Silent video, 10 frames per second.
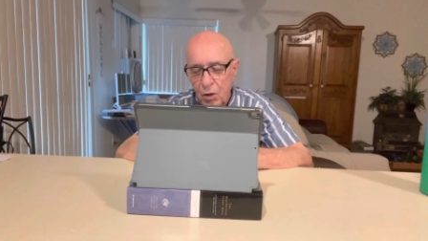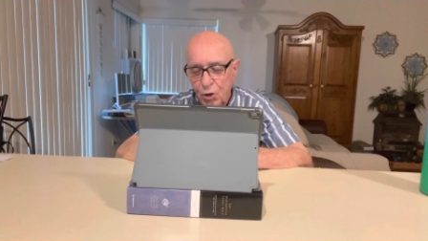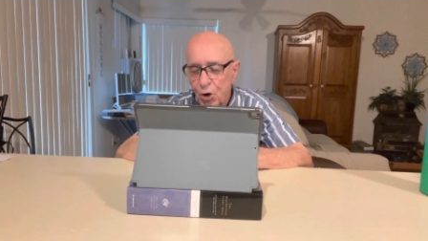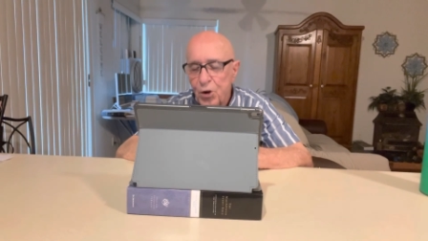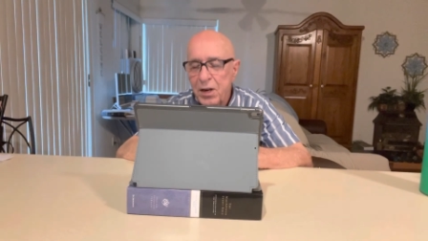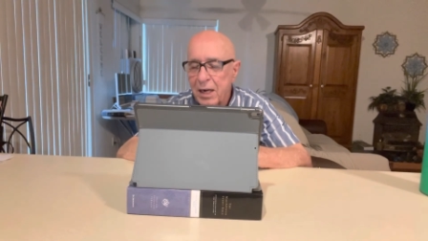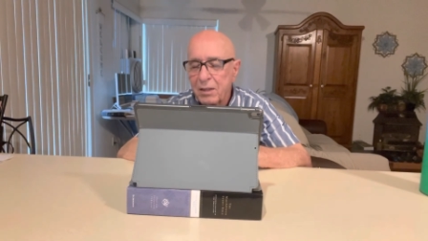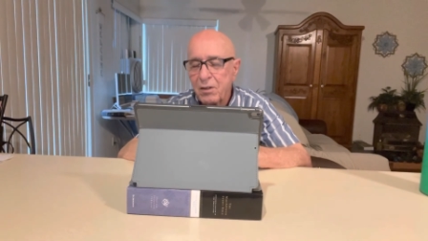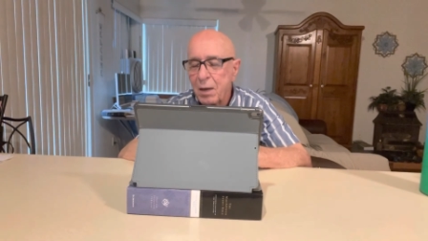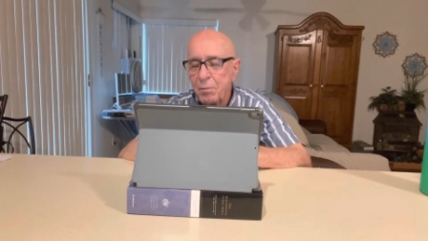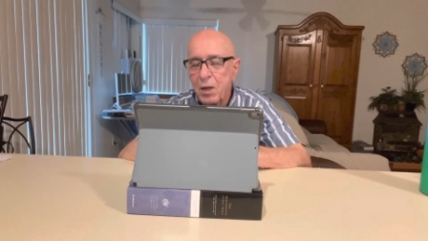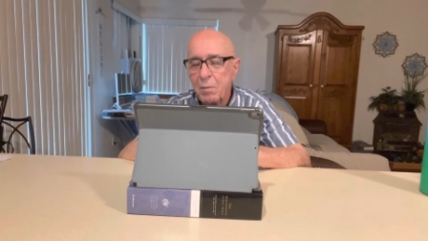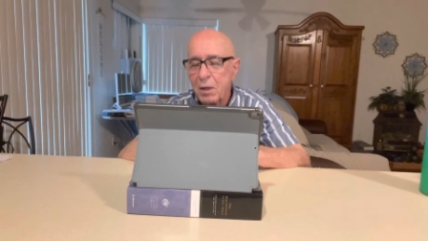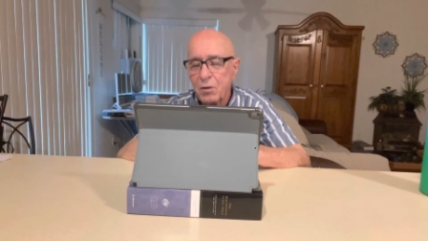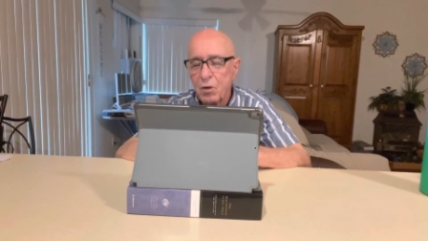turn and accept
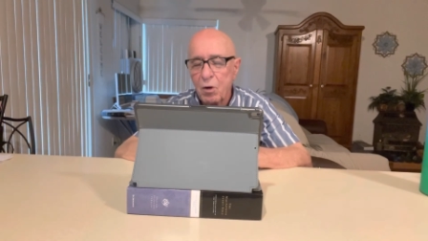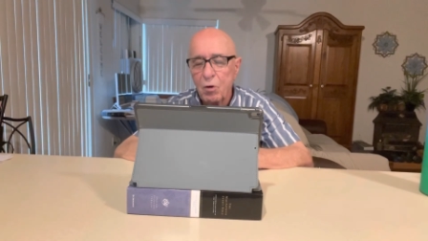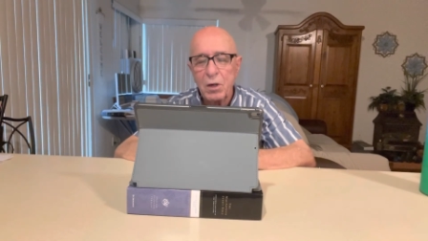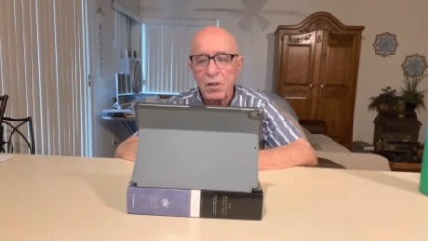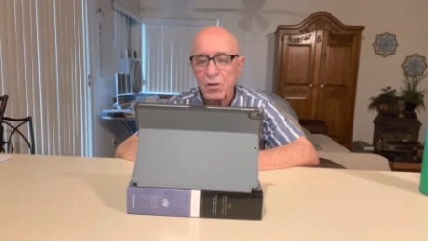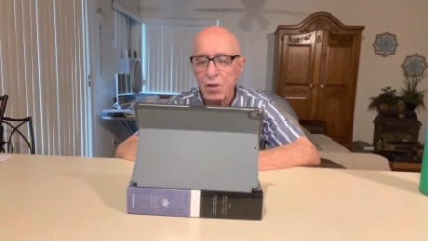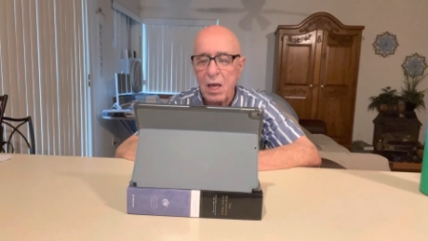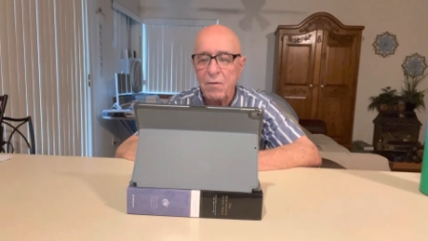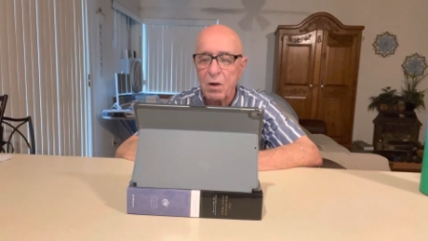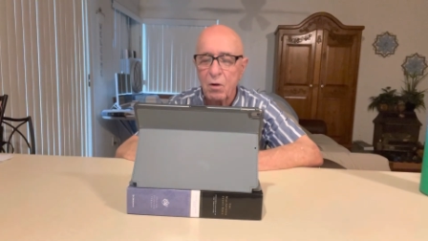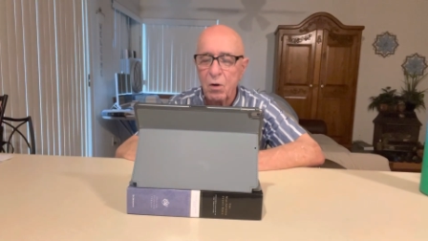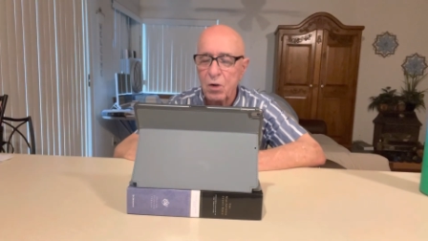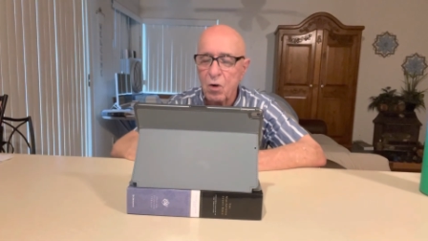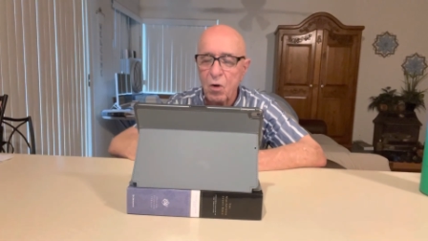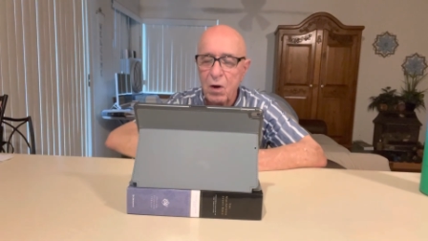him as their Lord and Savior, Lord,
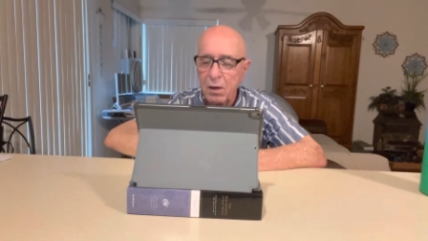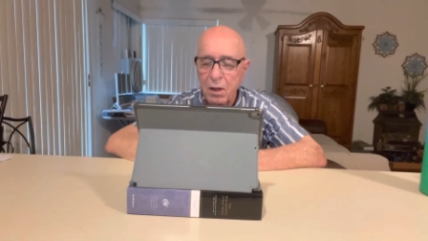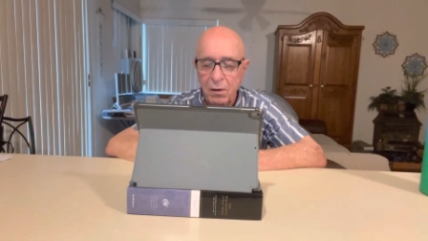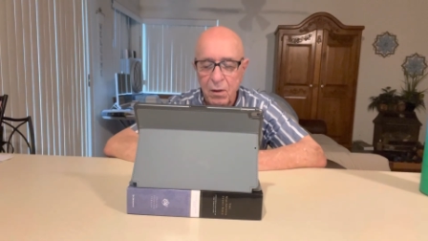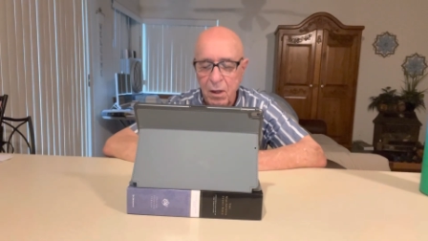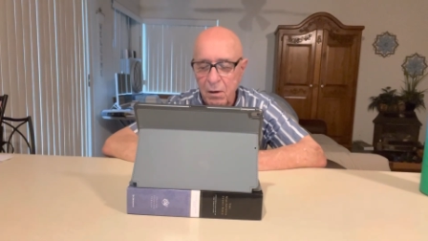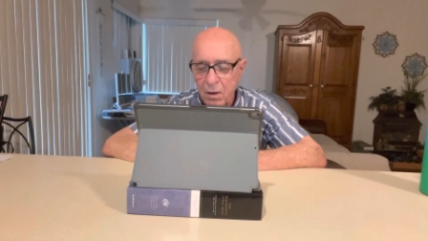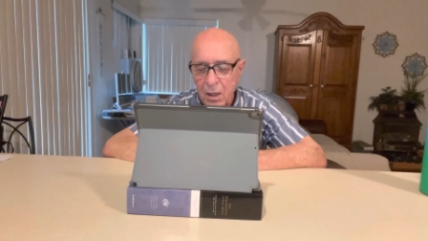knowing that the